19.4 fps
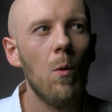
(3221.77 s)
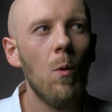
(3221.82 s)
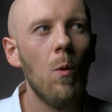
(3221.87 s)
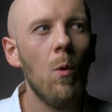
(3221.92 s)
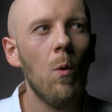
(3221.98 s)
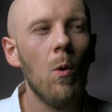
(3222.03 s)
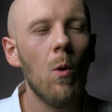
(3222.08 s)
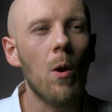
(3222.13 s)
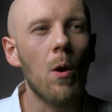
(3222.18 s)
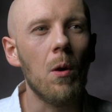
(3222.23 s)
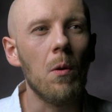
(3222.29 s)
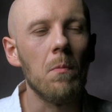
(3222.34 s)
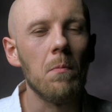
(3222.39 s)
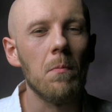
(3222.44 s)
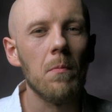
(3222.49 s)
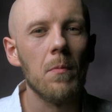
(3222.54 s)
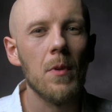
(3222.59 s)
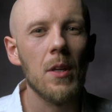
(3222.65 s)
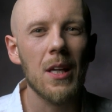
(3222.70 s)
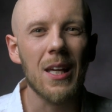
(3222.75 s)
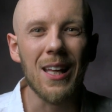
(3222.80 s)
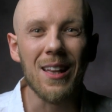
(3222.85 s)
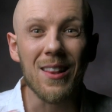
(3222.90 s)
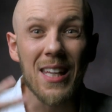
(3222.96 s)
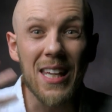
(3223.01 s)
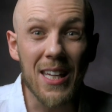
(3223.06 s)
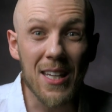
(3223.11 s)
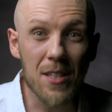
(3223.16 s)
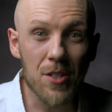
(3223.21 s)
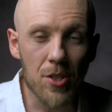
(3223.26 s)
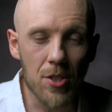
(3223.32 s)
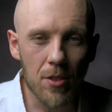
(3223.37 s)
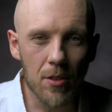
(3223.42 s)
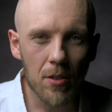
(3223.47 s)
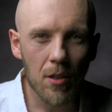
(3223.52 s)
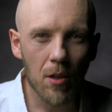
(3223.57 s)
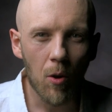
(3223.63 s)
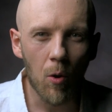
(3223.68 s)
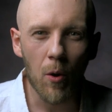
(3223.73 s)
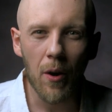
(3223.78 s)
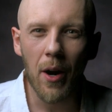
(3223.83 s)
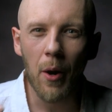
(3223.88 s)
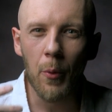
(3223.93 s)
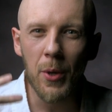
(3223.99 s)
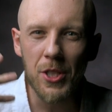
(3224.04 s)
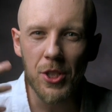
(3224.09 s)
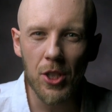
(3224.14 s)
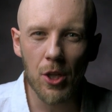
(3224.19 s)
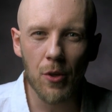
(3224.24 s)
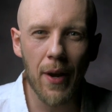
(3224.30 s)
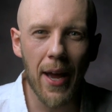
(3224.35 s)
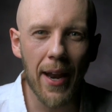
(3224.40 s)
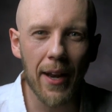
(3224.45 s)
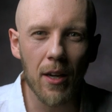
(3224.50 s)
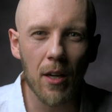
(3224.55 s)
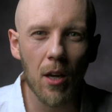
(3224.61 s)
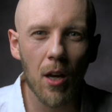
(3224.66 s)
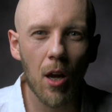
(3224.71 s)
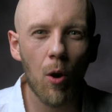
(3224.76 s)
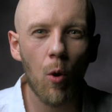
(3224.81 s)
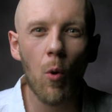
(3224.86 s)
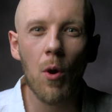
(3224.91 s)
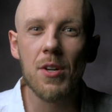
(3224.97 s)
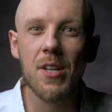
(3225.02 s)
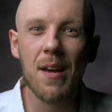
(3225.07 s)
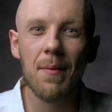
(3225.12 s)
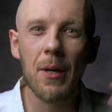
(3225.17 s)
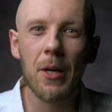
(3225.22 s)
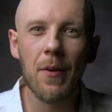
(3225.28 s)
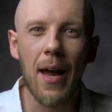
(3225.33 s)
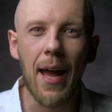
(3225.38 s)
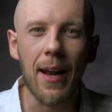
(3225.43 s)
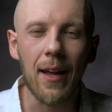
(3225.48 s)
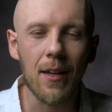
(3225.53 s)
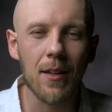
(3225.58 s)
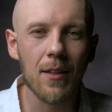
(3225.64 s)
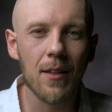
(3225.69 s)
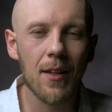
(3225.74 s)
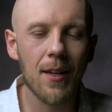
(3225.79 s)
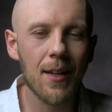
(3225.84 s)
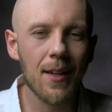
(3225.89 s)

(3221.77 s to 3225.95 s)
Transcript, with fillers: or elitist or aristocratic or democratic.